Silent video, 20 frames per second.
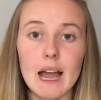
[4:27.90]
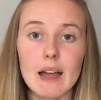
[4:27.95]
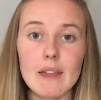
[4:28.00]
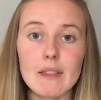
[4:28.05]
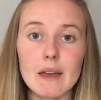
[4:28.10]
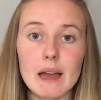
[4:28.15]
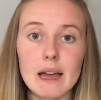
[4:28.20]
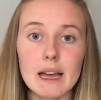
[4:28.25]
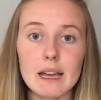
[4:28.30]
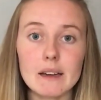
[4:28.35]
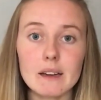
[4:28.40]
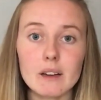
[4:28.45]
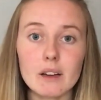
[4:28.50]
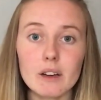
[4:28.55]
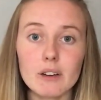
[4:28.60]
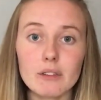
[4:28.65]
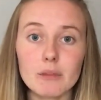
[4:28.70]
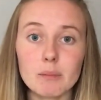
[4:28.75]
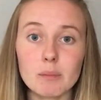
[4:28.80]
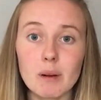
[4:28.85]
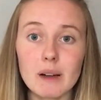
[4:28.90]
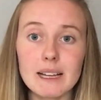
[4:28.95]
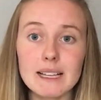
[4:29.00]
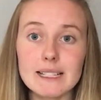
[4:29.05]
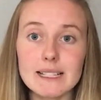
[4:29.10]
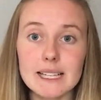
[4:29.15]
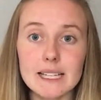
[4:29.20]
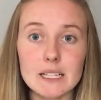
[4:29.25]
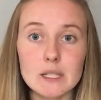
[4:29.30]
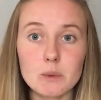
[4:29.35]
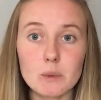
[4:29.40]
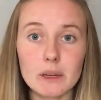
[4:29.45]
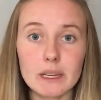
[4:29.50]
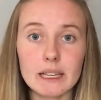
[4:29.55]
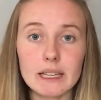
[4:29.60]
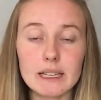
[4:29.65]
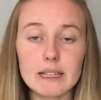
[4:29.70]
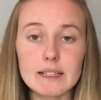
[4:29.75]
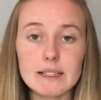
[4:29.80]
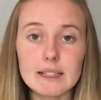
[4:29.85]
And then by 6
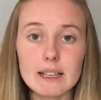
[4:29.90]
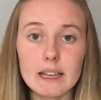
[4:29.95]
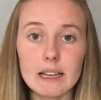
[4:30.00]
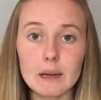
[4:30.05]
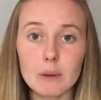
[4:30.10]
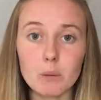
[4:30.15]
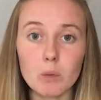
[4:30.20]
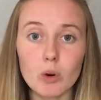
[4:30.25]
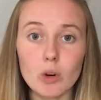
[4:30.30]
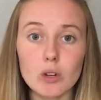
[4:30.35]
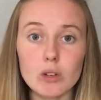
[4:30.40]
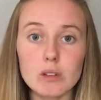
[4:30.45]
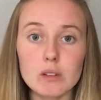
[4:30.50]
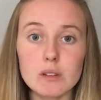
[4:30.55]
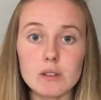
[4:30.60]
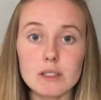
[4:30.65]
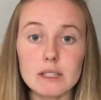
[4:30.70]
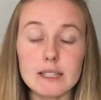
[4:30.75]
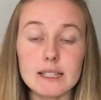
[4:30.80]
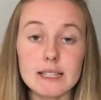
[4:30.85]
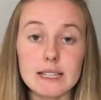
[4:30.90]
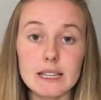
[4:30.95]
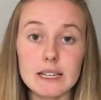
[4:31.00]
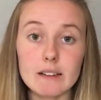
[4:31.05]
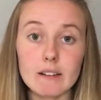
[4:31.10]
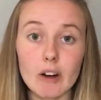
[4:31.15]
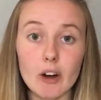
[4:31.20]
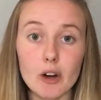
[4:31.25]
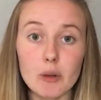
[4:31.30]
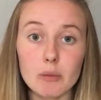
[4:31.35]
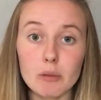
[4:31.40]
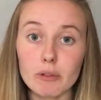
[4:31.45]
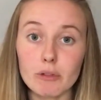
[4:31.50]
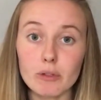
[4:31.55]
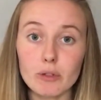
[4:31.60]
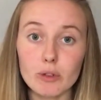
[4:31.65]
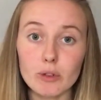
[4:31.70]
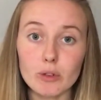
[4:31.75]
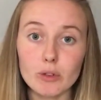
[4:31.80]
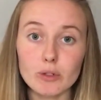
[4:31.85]
weeks, it was 0
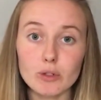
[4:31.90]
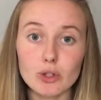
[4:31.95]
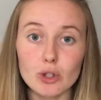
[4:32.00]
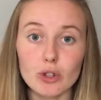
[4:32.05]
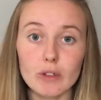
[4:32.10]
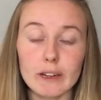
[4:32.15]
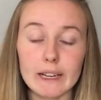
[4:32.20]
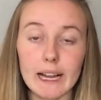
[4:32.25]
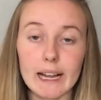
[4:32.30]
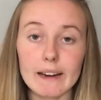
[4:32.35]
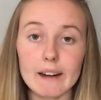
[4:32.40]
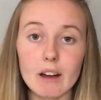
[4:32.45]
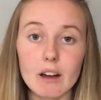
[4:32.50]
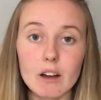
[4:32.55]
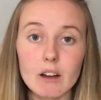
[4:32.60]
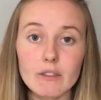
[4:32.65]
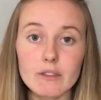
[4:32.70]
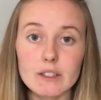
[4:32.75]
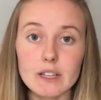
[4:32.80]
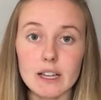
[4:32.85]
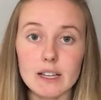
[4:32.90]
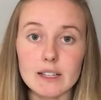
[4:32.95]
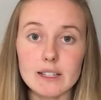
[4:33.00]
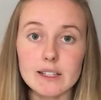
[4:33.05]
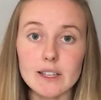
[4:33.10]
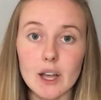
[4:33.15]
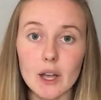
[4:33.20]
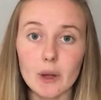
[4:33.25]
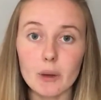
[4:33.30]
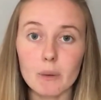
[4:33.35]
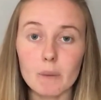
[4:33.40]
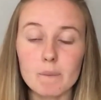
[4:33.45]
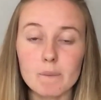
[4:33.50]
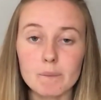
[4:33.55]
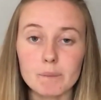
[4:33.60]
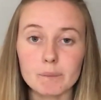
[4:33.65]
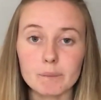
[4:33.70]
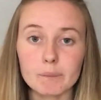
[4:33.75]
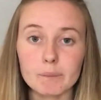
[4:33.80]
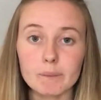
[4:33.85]
before, during and after. So
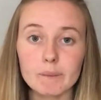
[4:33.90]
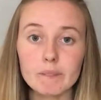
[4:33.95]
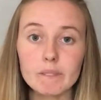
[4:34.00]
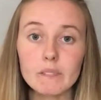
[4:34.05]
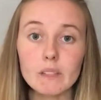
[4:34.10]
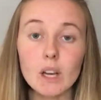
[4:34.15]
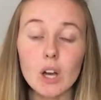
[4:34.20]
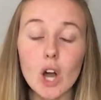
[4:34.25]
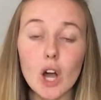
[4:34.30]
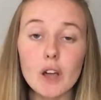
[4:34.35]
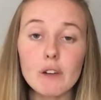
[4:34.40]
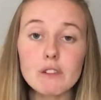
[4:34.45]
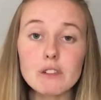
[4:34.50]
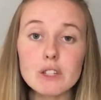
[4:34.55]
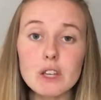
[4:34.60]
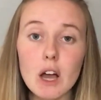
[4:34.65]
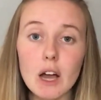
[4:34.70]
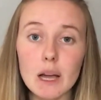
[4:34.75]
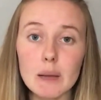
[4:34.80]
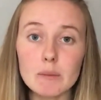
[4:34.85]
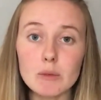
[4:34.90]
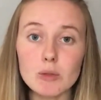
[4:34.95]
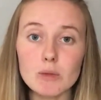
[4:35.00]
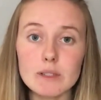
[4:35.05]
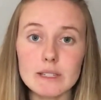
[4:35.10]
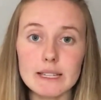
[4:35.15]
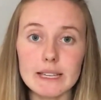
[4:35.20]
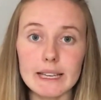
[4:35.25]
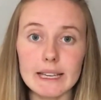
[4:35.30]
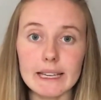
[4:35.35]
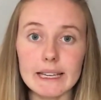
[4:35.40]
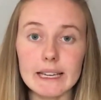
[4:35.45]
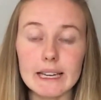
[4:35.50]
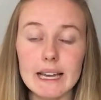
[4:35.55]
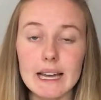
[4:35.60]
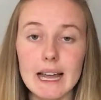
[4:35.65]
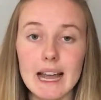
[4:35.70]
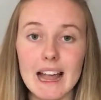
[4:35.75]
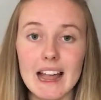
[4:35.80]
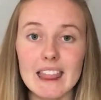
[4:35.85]
over time, you'll see
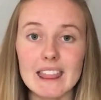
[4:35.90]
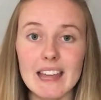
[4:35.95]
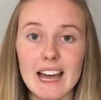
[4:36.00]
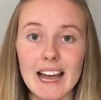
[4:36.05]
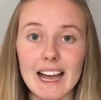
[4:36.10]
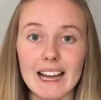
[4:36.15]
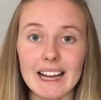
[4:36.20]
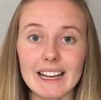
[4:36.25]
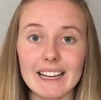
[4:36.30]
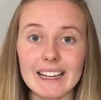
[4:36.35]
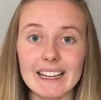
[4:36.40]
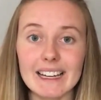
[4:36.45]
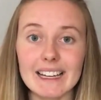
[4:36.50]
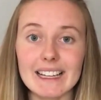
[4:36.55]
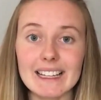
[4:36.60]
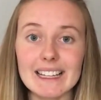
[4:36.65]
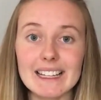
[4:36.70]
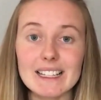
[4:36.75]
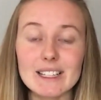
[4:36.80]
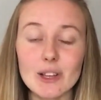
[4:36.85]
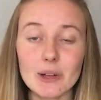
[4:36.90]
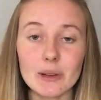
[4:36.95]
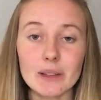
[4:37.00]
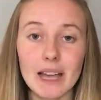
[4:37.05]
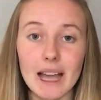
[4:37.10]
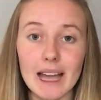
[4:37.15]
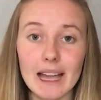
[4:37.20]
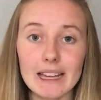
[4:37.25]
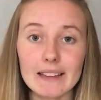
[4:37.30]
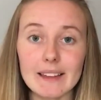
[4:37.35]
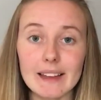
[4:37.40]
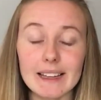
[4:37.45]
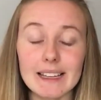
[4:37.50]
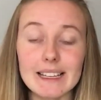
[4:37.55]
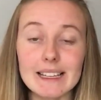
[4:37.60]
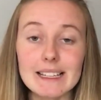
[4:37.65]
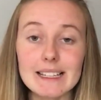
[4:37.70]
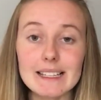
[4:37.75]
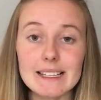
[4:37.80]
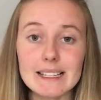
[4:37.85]
that it is okay, that
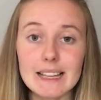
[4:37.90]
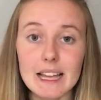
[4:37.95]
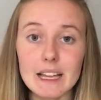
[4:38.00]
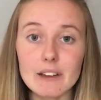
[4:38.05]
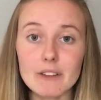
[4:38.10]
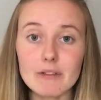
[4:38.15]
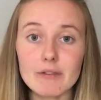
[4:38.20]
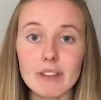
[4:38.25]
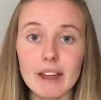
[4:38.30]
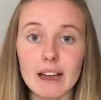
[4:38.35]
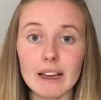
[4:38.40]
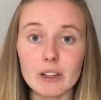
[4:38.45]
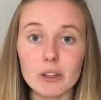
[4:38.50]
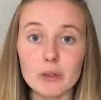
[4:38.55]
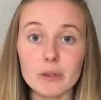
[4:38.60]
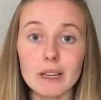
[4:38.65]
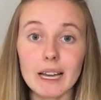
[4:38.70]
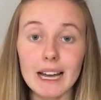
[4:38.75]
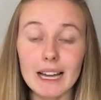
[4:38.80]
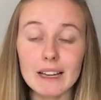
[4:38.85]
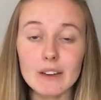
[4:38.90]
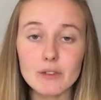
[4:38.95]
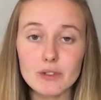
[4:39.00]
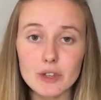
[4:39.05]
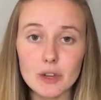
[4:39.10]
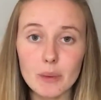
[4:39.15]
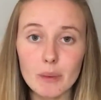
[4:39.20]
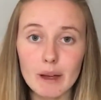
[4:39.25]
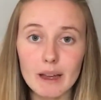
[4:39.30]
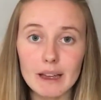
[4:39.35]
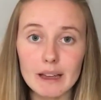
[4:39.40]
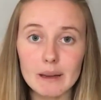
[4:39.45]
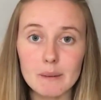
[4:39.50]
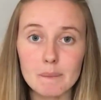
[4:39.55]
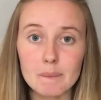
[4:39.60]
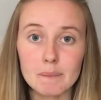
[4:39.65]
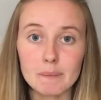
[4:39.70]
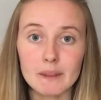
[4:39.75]
it is safe, that you can do it,